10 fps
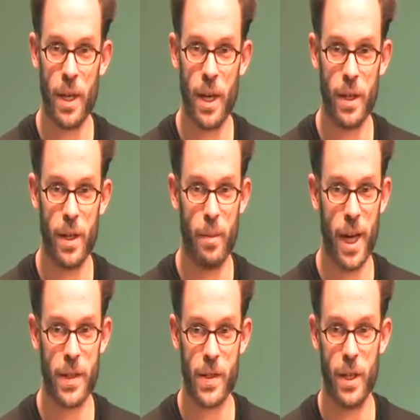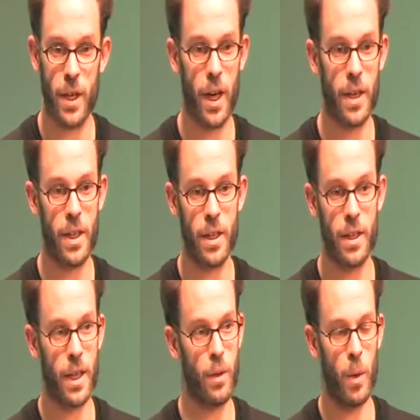had in the magazine an article
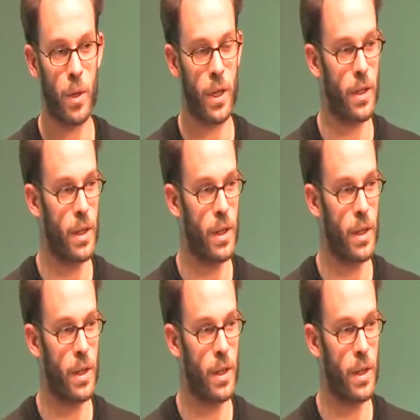that quoted